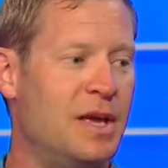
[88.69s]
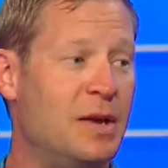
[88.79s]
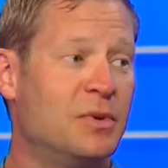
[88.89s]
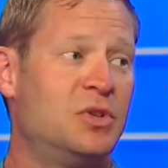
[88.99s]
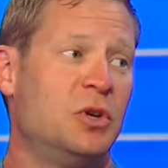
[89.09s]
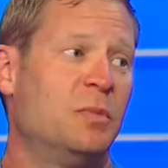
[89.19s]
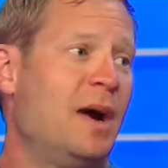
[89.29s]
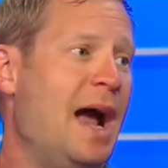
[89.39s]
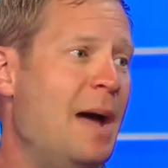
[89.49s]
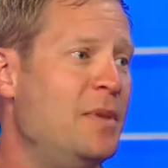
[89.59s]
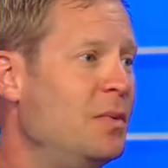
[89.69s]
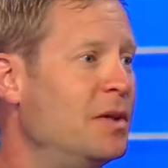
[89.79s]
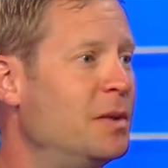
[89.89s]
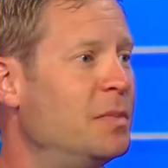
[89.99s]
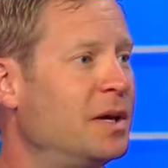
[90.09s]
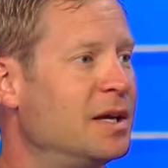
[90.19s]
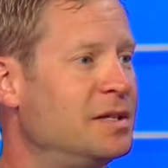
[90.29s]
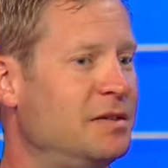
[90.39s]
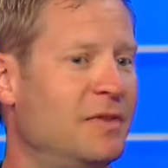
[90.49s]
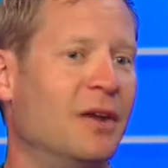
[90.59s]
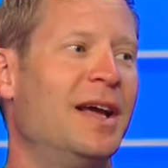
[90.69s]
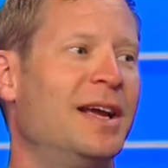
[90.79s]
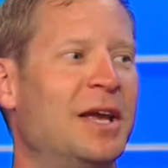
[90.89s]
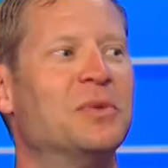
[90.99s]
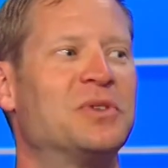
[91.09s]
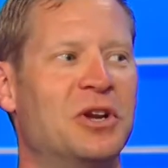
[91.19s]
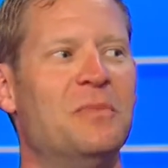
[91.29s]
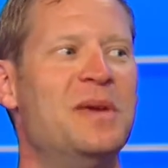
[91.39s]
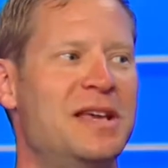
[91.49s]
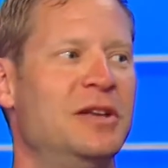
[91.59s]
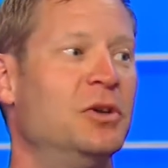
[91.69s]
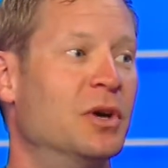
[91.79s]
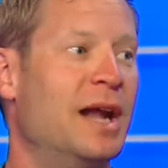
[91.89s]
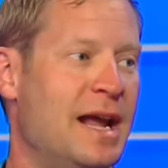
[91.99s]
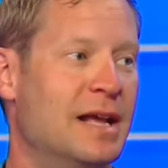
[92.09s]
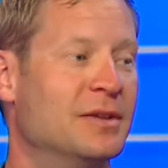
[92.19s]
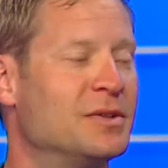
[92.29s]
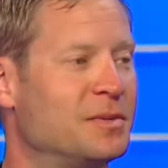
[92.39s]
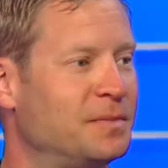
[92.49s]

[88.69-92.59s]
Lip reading: He was super happy with it because he felt like it was going to be in good hands.